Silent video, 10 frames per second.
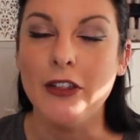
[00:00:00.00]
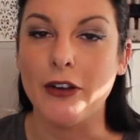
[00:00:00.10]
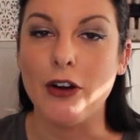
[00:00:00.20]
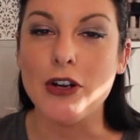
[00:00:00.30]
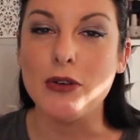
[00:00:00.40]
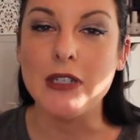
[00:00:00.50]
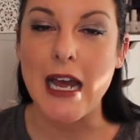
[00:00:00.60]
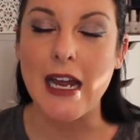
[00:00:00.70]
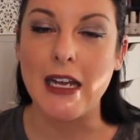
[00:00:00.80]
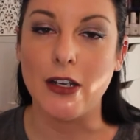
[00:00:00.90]
There are no
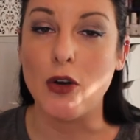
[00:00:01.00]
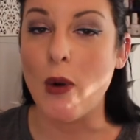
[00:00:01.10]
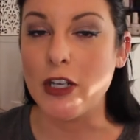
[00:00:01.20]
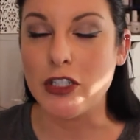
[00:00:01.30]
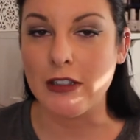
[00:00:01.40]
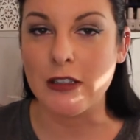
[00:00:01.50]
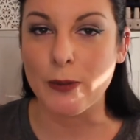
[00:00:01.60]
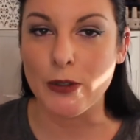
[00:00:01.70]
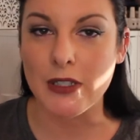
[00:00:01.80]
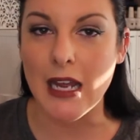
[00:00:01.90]
tag questions
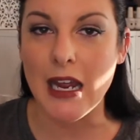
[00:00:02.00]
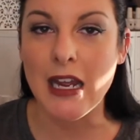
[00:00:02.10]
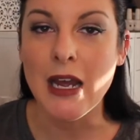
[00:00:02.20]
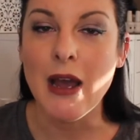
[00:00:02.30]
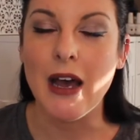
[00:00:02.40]
per se,